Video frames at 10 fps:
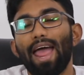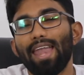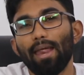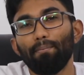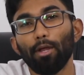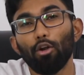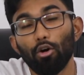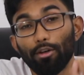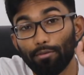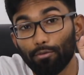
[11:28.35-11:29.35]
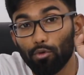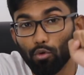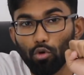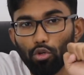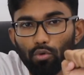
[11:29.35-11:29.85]
and let me know if
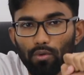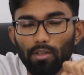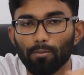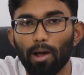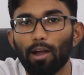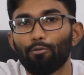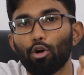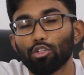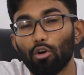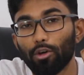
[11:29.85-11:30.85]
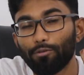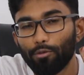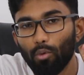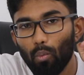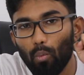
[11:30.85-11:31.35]
you use a smartwatch or if
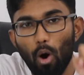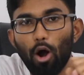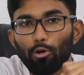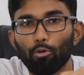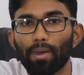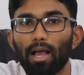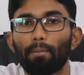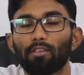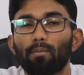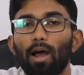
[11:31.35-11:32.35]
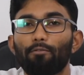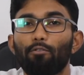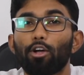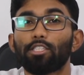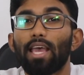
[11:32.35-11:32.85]
you want to pick up a
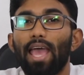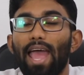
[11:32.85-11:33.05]
smartwatch,